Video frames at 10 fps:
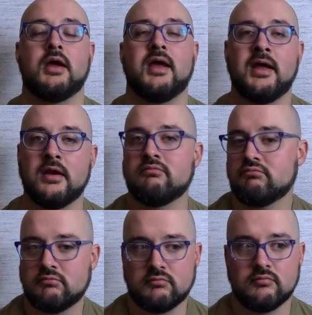and
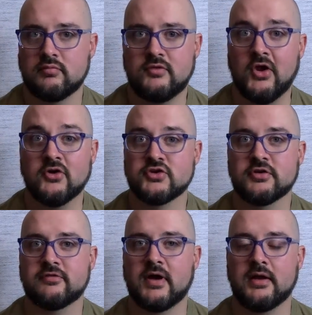done
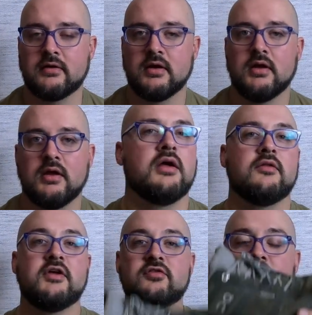just fine.
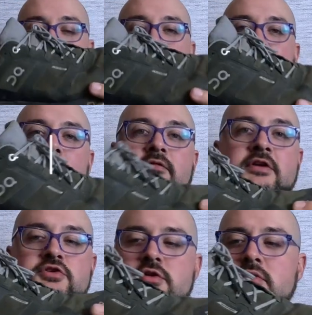These are the Cloud
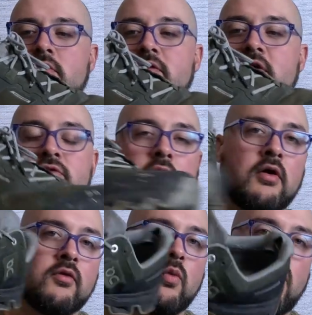Venture. These
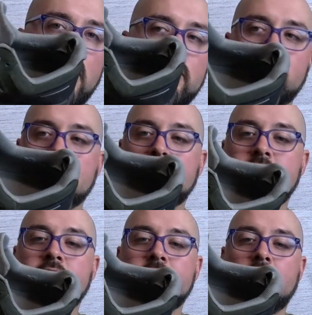are the waterproof
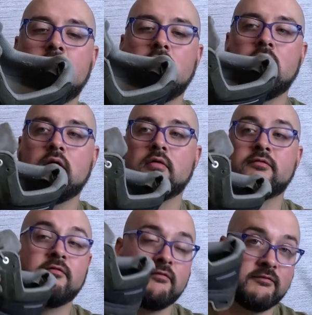
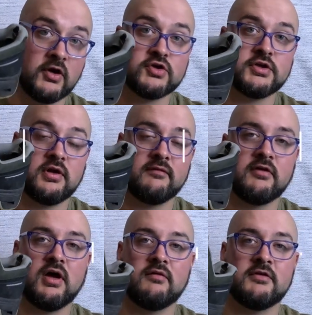version of the
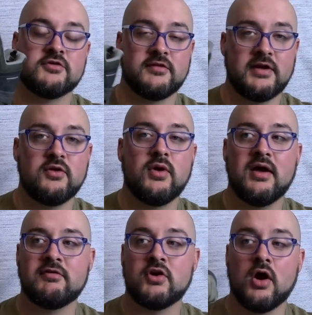Cloud Venture. They do
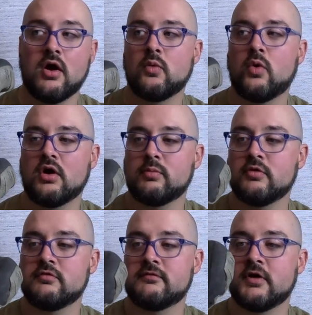have a
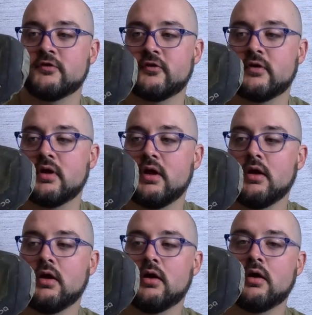non-waterproof version,
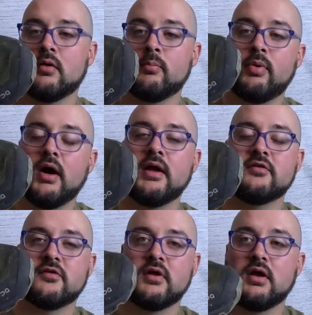but